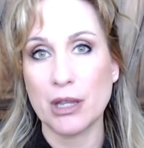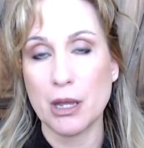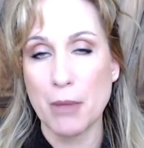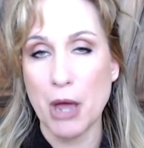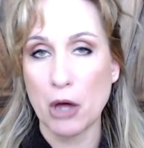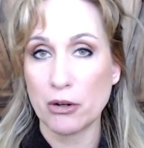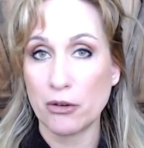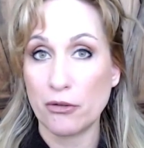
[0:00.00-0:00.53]
the
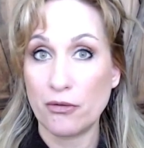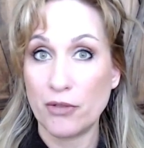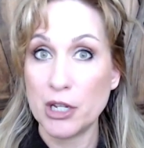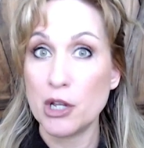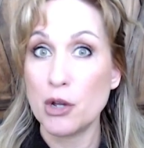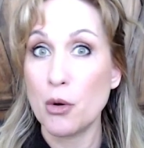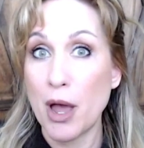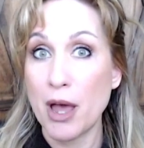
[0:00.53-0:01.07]
amount of
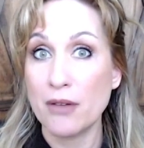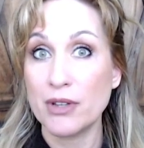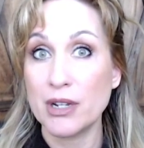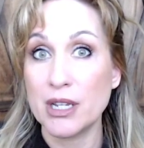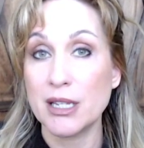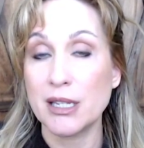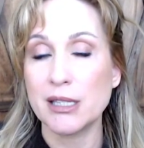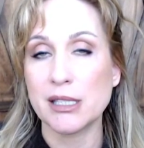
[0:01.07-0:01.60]
video
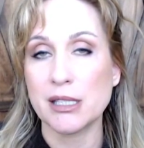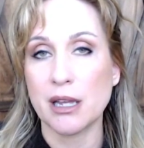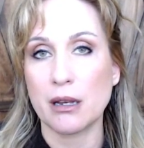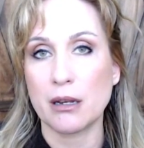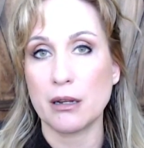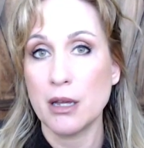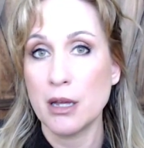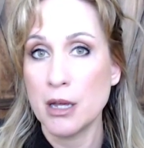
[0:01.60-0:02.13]
evidence
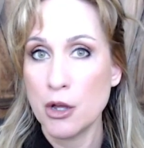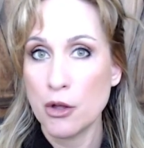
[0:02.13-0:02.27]
and,